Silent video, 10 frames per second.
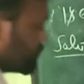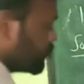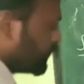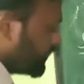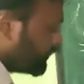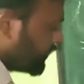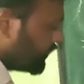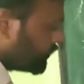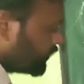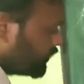So multiply
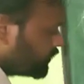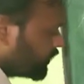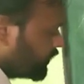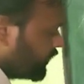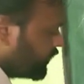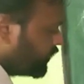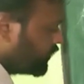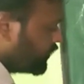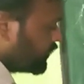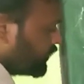2 into 30,
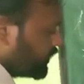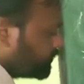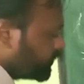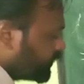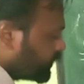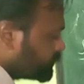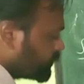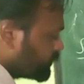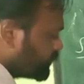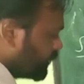it will become
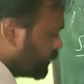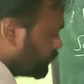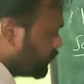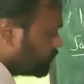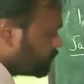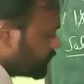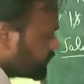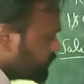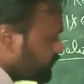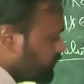60, 3 to
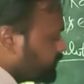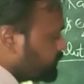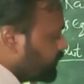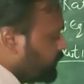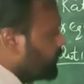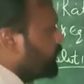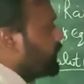the 60,